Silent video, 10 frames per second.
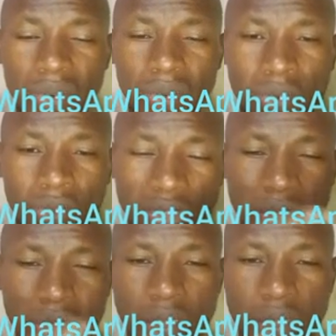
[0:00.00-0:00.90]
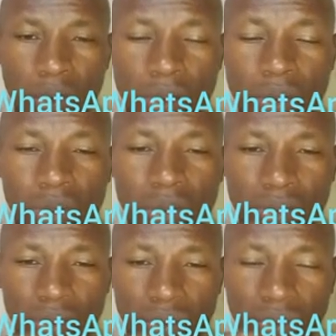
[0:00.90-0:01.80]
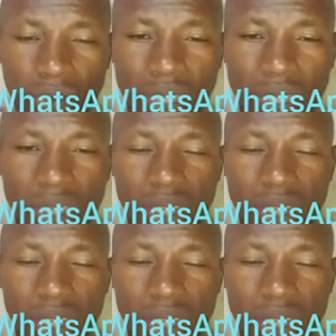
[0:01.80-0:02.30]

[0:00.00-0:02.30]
We'll tell you how we're going to do it,